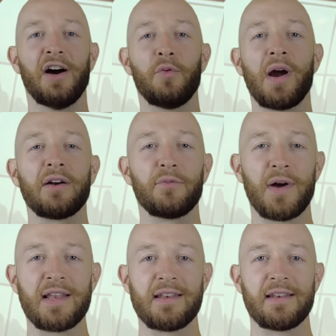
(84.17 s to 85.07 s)
aware of
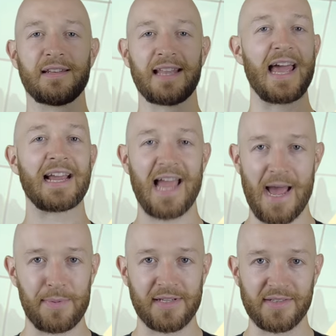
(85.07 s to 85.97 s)
when lag
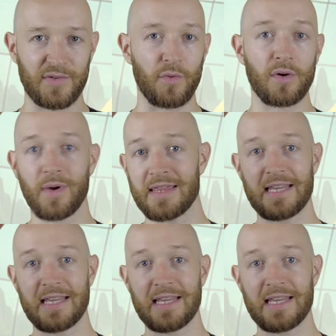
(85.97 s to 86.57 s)
happens or when